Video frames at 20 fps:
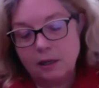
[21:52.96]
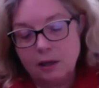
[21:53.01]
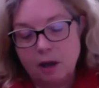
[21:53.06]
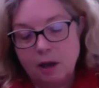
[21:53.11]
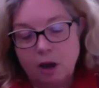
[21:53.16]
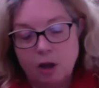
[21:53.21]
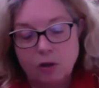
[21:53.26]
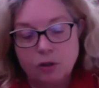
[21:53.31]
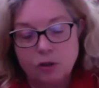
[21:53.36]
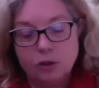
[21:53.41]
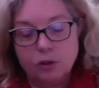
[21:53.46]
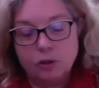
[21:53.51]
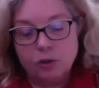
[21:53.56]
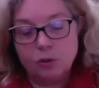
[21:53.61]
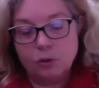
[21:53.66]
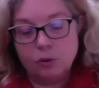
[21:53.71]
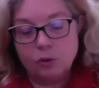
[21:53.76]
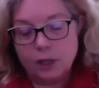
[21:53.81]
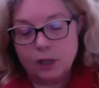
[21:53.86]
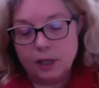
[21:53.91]
I'll
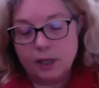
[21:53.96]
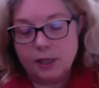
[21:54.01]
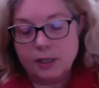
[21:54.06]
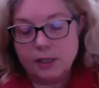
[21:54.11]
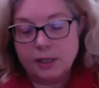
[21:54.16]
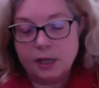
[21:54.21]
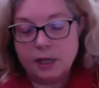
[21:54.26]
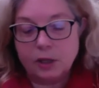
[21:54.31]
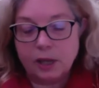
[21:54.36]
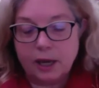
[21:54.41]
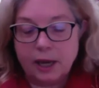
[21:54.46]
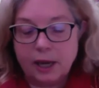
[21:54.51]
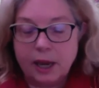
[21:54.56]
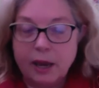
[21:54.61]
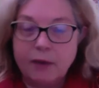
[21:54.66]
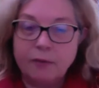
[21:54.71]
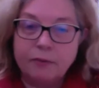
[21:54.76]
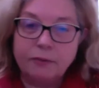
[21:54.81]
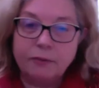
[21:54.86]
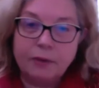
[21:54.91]
do it until I
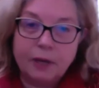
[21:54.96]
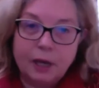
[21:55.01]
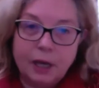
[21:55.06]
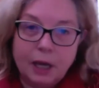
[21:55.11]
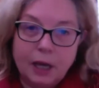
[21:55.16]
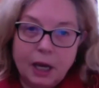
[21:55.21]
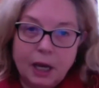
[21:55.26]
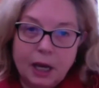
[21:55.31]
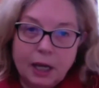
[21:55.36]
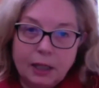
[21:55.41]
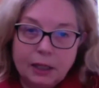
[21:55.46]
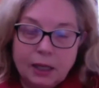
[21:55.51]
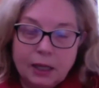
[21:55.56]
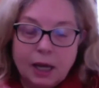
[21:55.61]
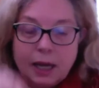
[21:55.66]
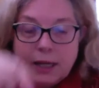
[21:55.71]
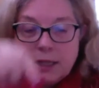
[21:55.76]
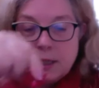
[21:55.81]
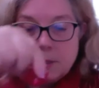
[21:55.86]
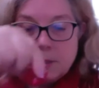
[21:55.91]
have a
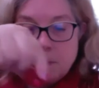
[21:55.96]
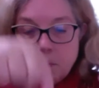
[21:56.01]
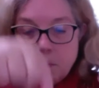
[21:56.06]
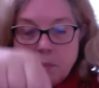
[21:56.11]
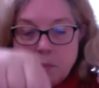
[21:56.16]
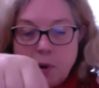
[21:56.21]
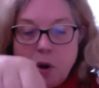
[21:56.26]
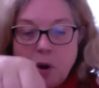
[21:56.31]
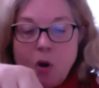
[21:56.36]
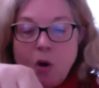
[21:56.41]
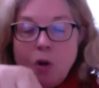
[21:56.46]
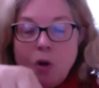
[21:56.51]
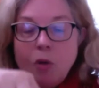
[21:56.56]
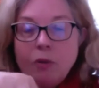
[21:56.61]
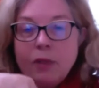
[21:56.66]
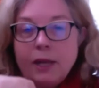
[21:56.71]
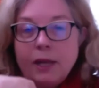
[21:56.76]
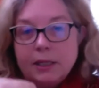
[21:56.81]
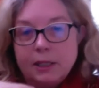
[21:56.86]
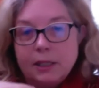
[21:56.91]
nice ball
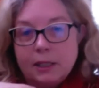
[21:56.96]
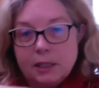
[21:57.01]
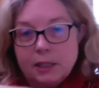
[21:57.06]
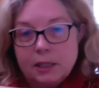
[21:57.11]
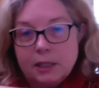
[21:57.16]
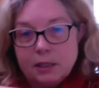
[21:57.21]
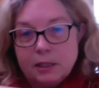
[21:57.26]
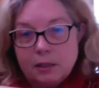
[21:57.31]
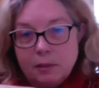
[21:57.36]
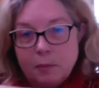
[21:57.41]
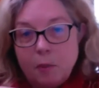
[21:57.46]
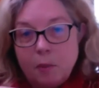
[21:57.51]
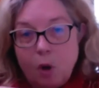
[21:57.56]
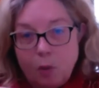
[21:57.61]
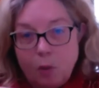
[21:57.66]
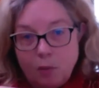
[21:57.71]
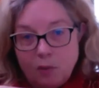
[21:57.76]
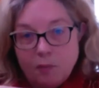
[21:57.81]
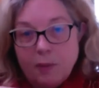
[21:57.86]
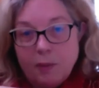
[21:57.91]
that sits in the
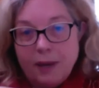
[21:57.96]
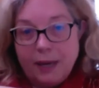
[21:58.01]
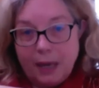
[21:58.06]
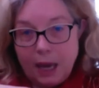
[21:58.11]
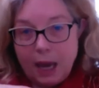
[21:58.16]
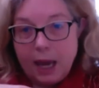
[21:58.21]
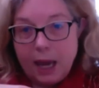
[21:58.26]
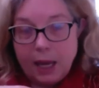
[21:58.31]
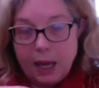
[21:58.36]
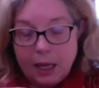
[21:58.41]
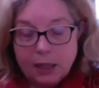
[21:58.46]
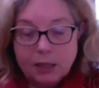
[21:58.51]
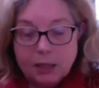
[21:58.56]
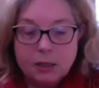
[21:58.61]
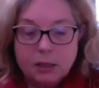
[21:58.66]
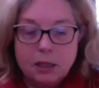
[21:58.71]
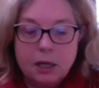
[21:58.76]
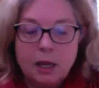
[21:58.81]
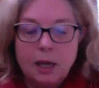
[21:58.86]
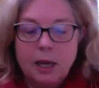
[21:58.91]
palm of my hand,
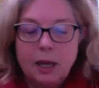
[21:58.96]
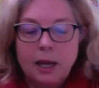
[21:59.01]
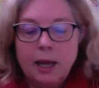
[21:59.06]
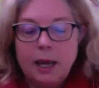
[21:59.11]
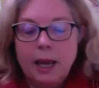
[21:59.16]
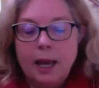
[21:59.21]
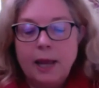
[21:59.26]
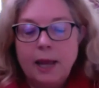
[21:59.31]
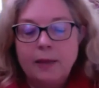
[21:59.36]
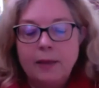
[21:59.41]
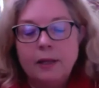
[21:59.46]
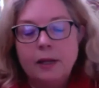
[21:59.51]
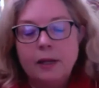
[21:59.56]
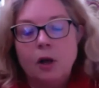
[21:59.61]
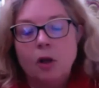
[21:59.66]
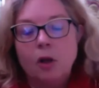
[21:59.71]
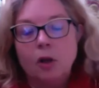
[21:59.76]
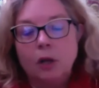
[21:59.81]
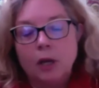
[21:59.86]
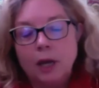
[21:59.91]
and then
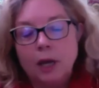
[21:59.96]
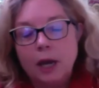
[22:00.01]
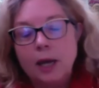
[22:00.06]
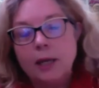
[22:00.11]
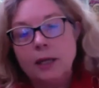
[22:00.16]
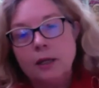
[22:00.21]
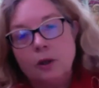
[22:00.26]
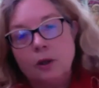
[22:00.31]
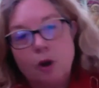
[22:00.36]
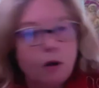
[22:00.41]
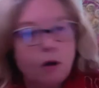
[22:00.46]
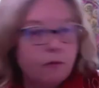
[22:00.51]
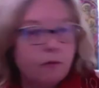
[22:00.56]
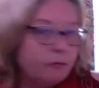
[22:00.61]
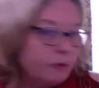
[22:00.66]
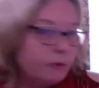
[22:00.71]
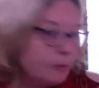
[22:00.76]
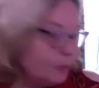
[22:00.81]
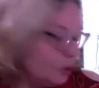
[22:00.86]
I'll cut it off from